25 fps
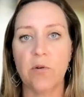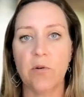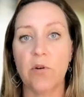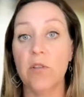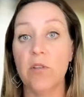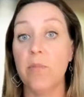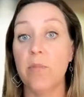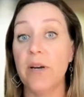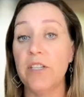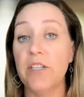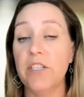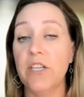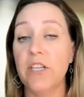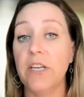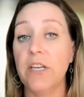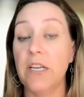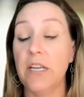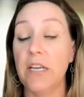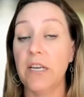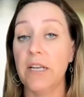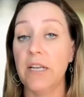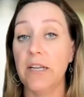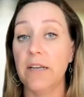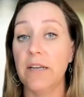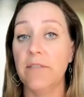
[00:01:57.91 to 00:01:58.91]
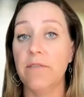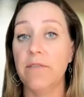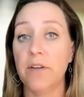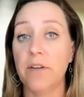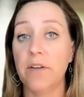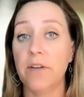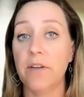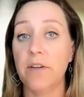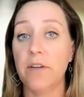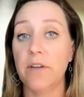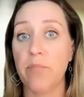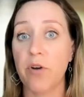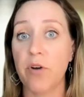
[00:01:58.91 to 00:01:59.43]
or the budget needed for
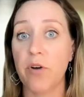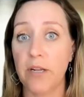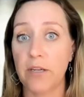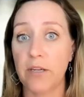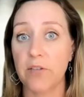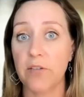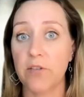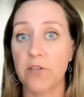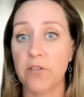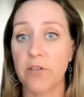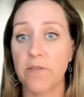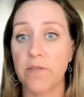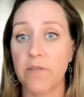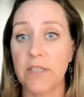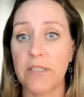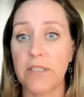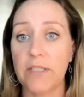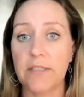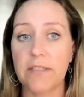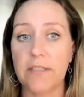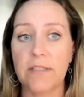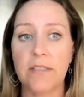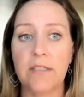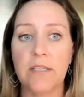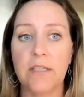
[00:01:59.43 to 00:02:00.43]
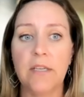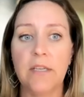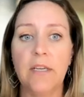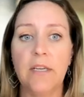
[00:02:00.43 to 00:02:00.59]
that product or service.